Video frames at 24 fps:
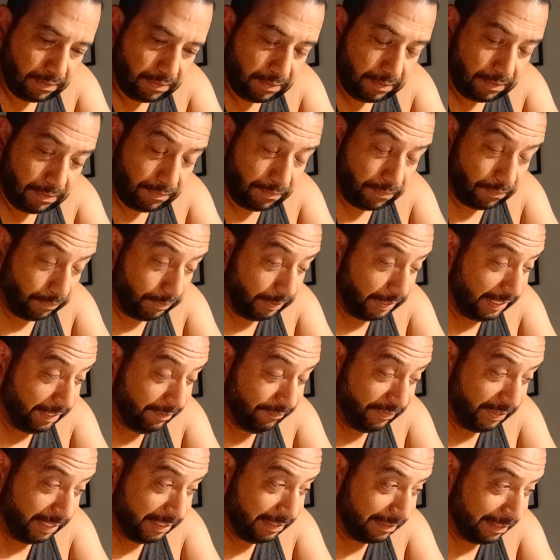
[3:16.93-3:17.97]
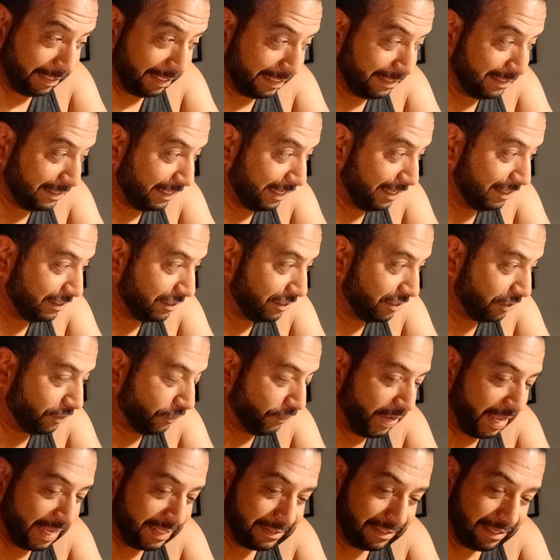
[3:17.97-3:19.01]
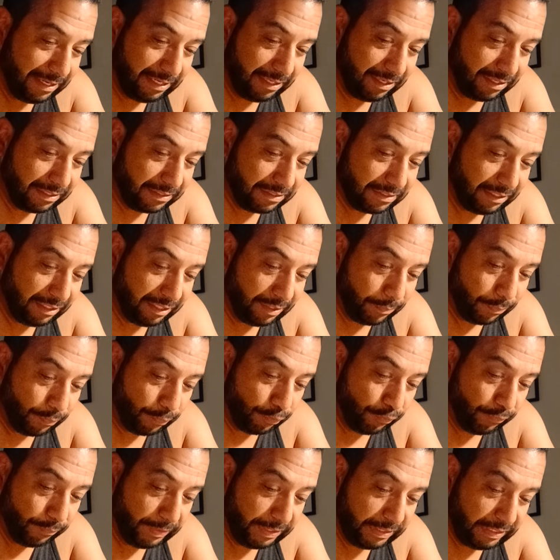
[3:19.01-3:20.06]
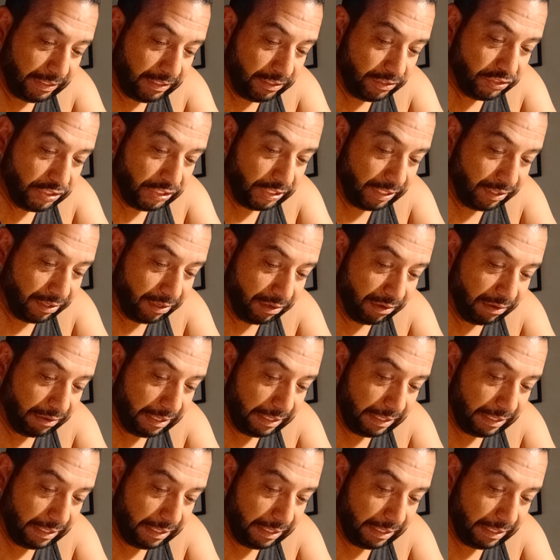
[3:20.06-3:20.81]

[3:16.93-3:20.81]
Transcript: Well, the defense, like I said, it's just fascinating to see the improvement each year.